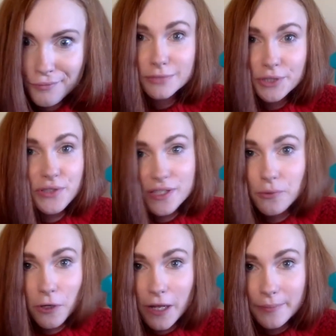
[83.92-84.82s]
You
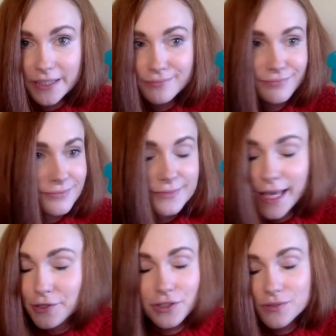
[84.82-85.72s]
see what I mean?
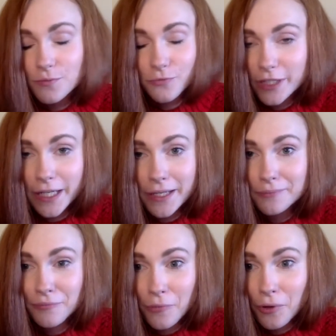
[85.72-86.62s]
They're just really
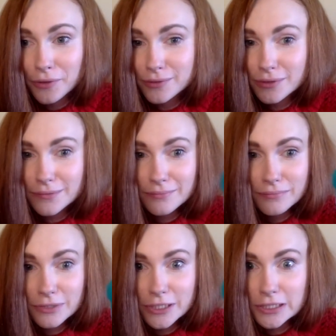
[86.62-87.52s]
not
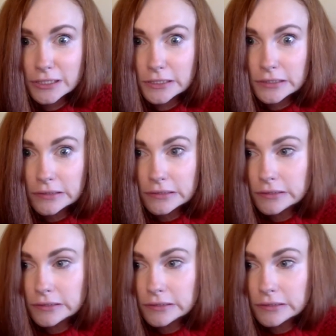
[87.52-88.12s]
pretty.